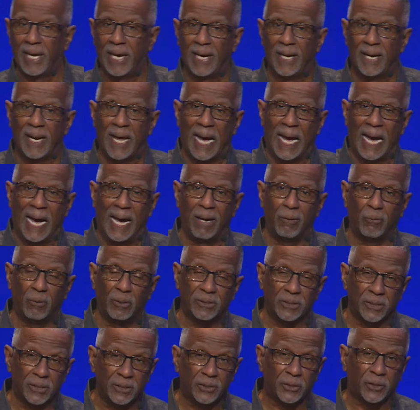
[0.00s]
And I
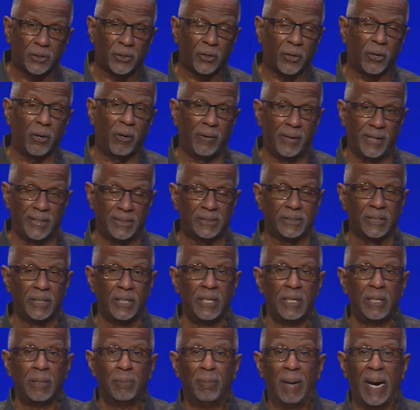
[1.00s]
was encouraged
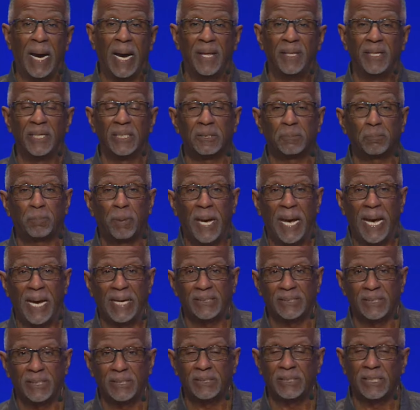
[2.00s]
by this
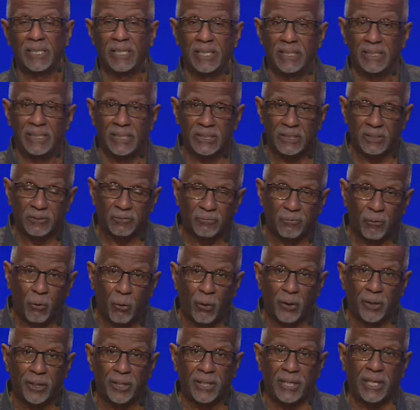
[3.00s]
passage in these
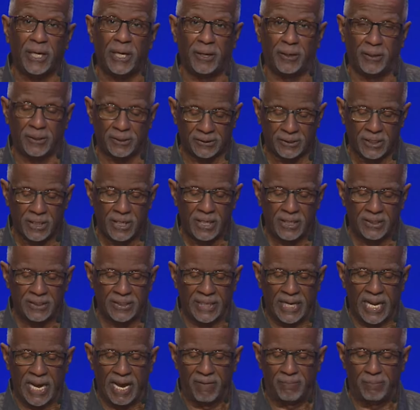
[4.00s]
4 years
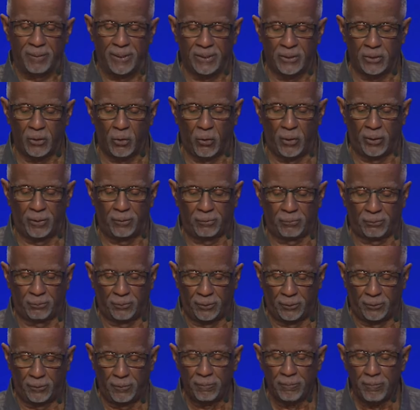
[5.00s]
that I've been going
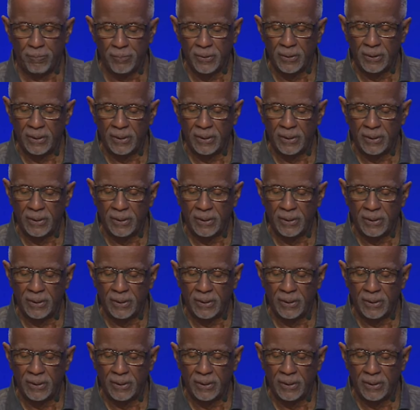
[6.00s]
through.